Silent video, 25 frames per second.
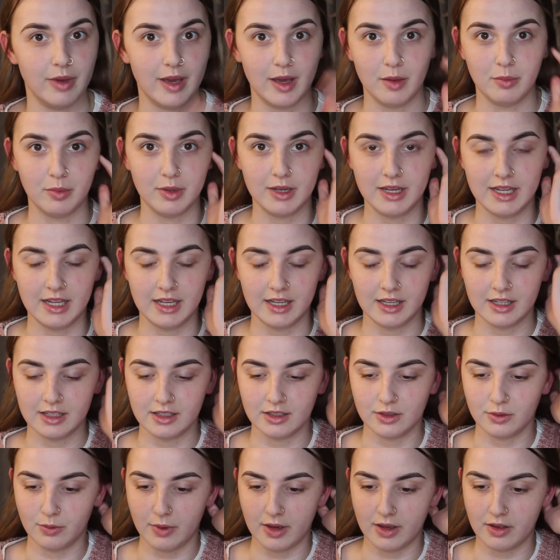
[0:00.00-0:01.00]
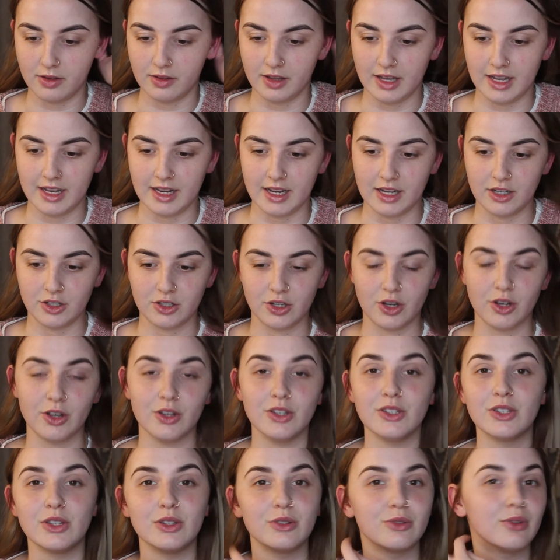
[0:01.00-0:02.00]
happening as well and I
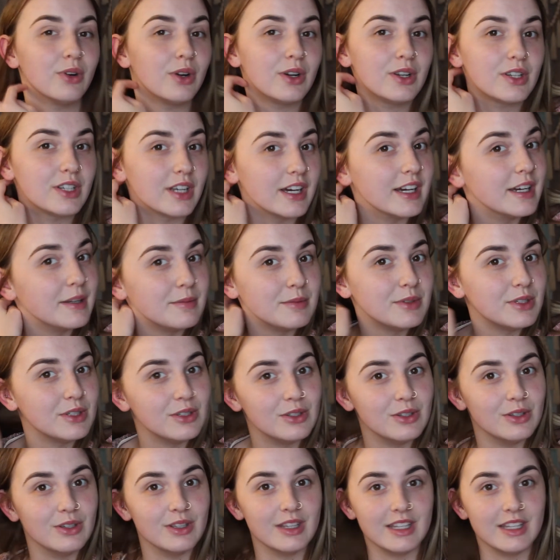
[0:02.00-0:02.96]
chose the wrong time to do